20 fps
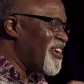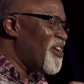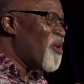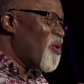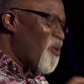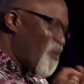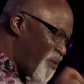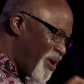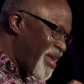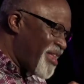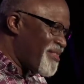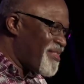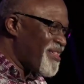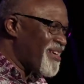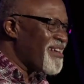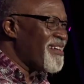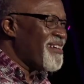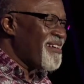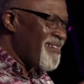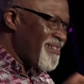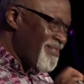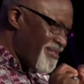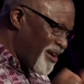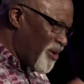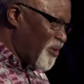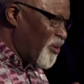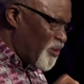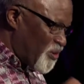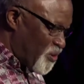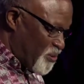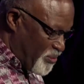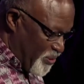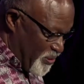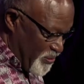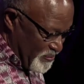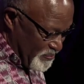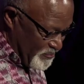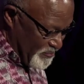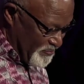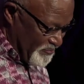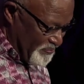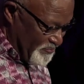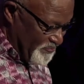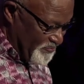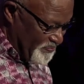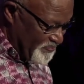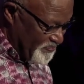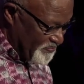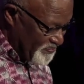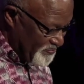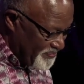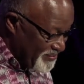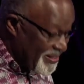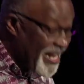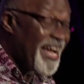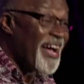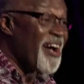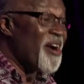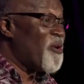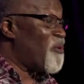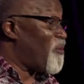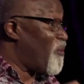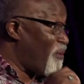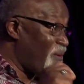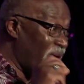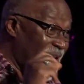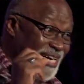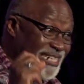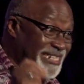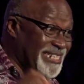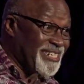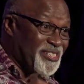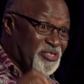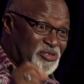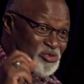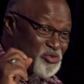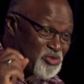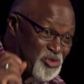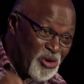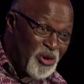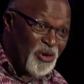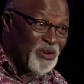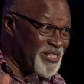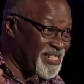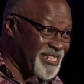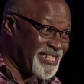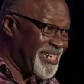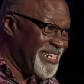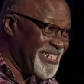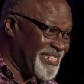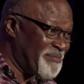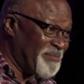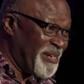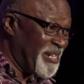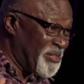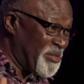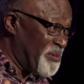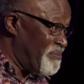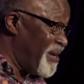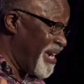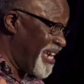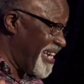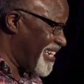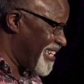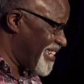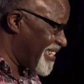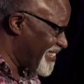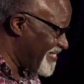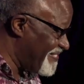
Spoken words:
with the gospel. What a strong statement to make.